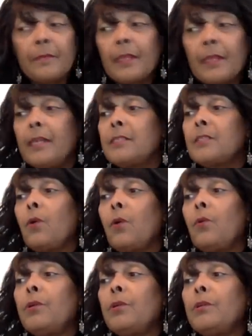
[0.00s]

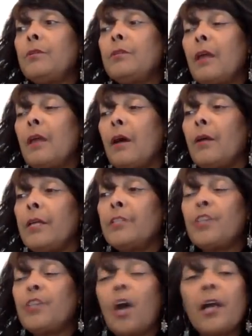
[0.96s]
So in
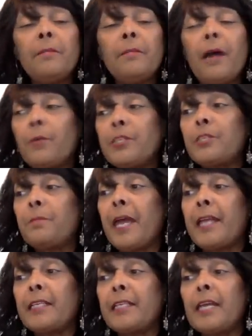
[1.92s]
talking about
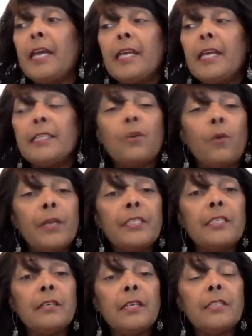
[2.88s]
respect, it's going
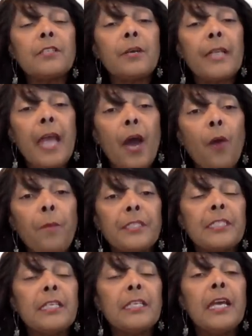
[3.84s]
to help
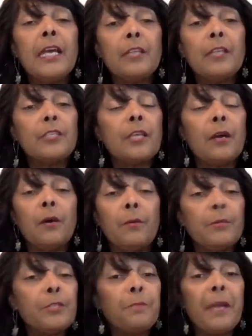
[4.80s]
us.
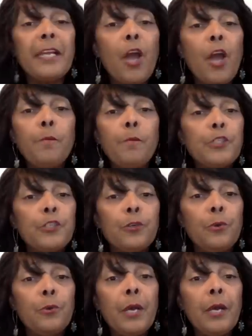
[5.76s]
Respect helps
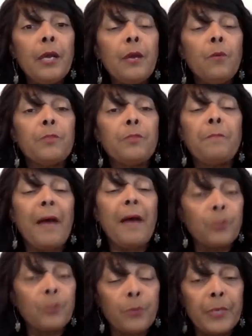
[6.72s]
you with
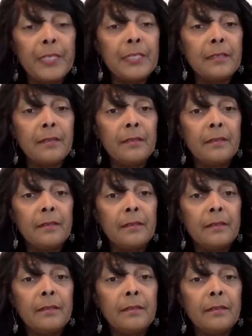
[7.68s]
boundaries.
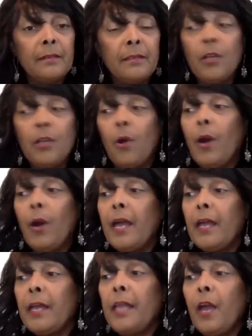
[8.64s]

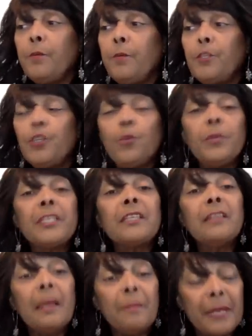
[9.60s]
It helps you with
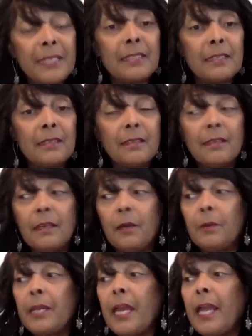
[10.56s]
limits.
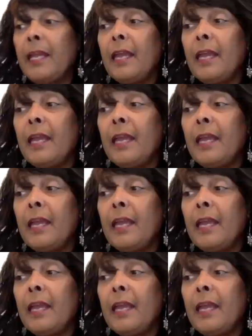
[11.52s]
Okay.